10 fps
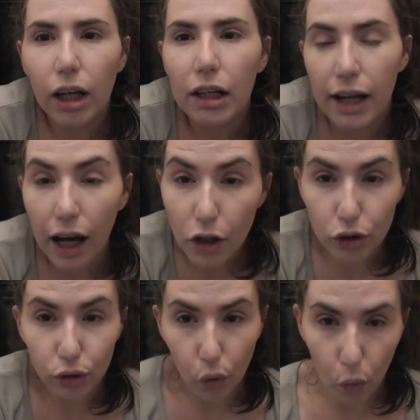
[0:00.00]
a
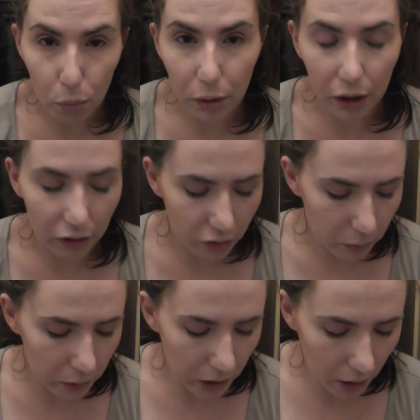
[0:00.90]
natural opening to
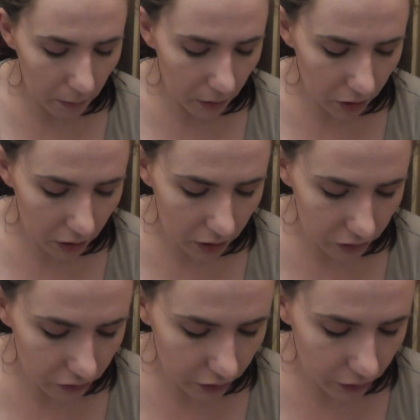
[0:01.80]
bring up a
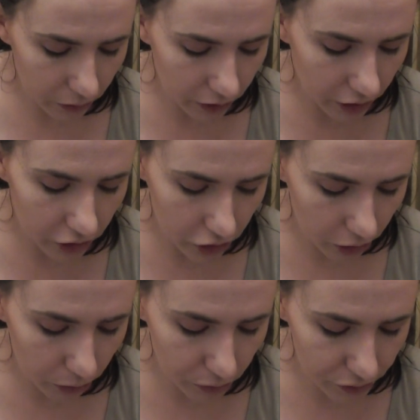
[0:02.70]
concern or an
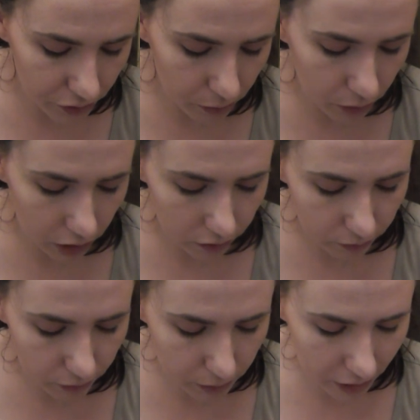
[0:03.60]
issue with someone,
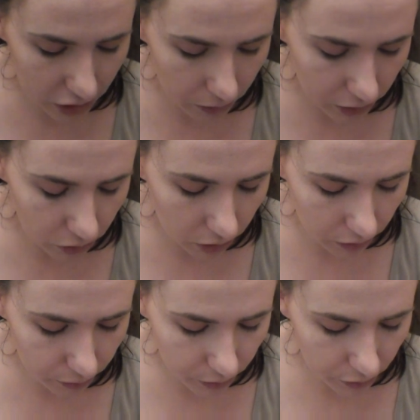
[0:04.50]
especially when you
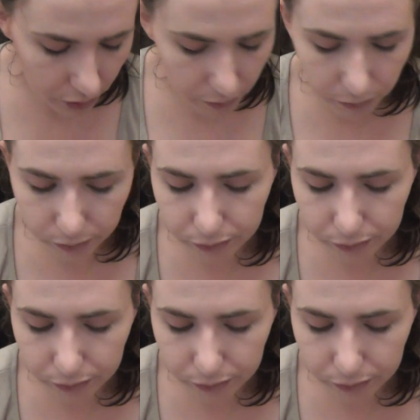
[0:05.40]
live with them.